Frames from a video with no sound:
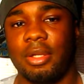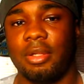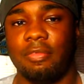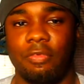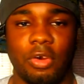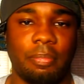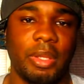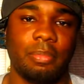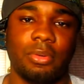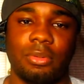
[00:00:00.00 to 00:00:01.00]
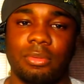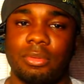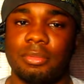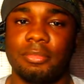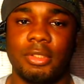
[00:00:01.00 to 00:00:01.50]
for the people
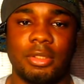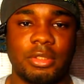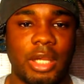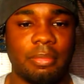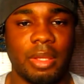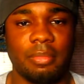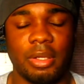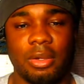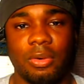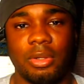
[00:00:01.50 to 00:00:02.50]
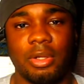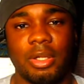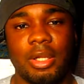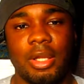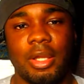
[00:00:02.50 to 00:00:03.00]
type gimmick going on.